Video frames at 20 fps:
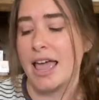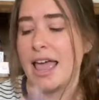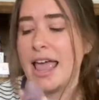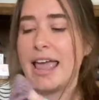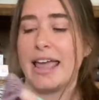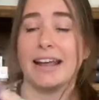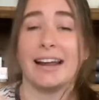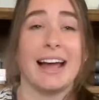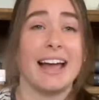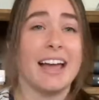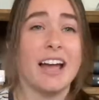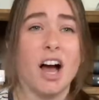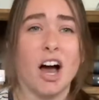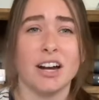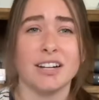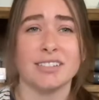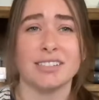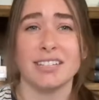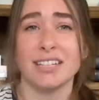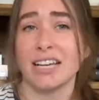And I
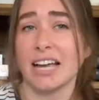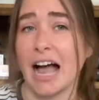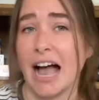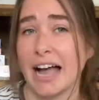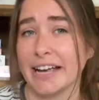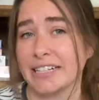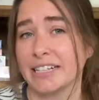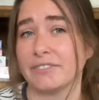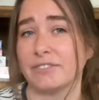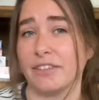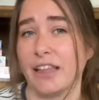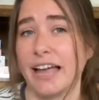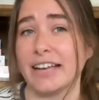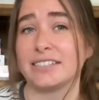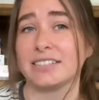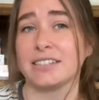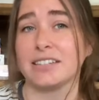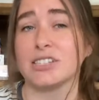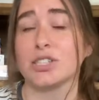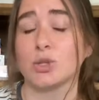honestly kind of
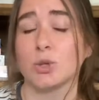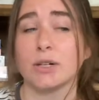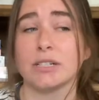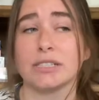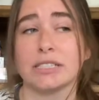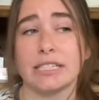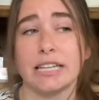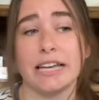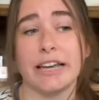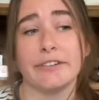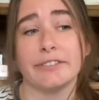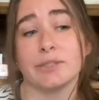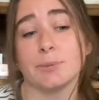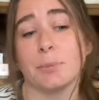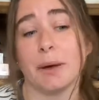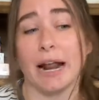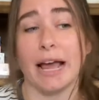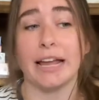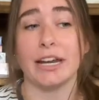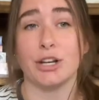liked the short sleeves,
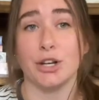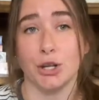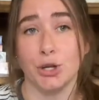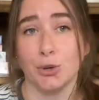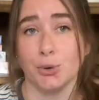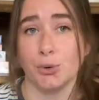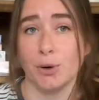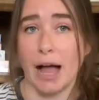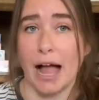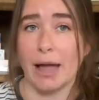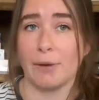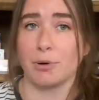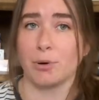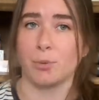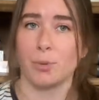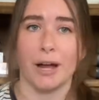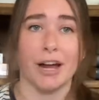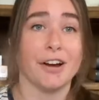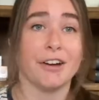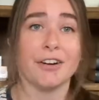but I knew I would
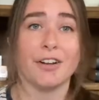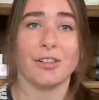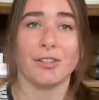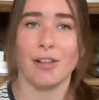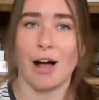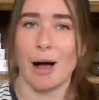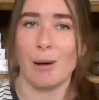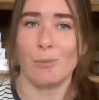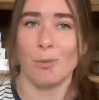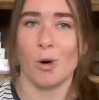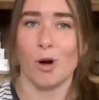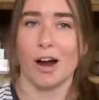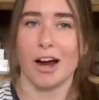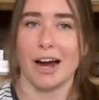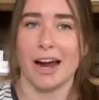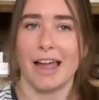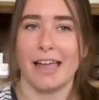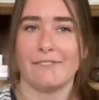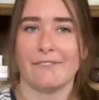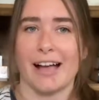wear it a lot more
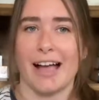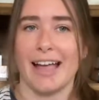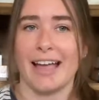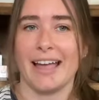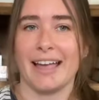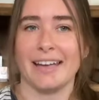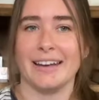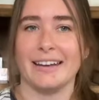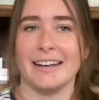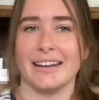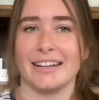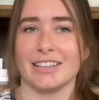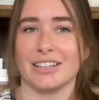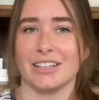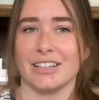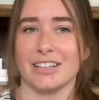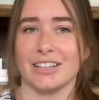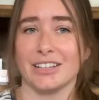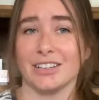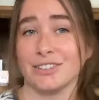if I knitted
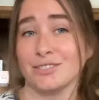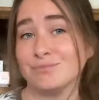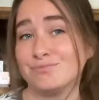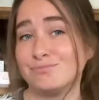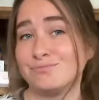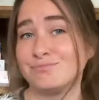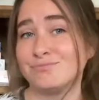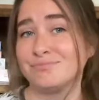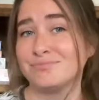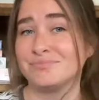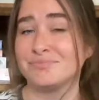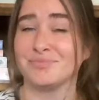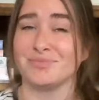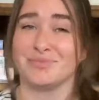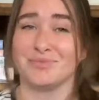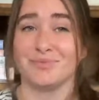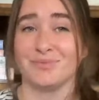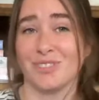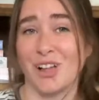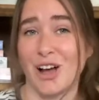the
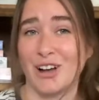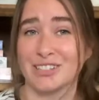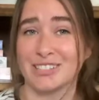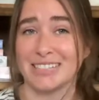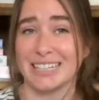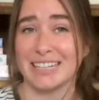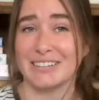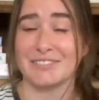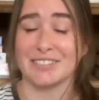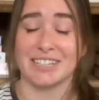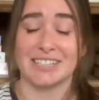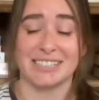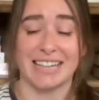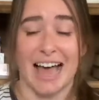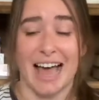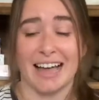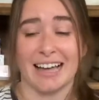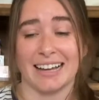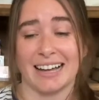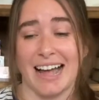long sleeves, because
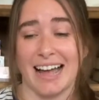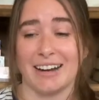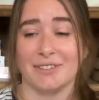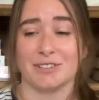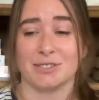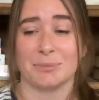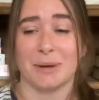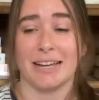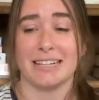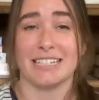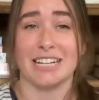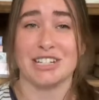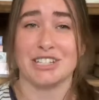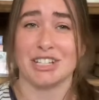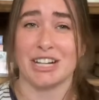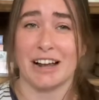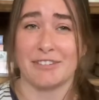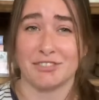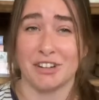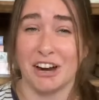that kind of was my
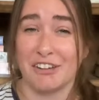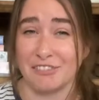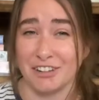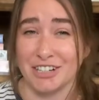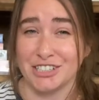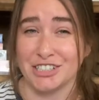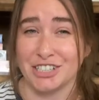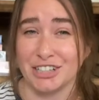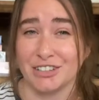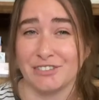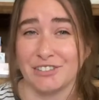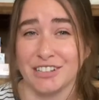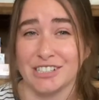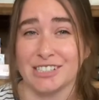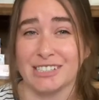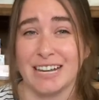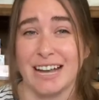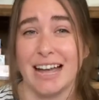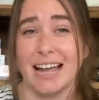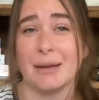intention after I finished it the
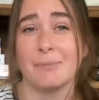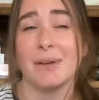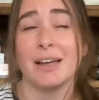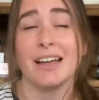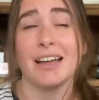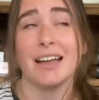first time.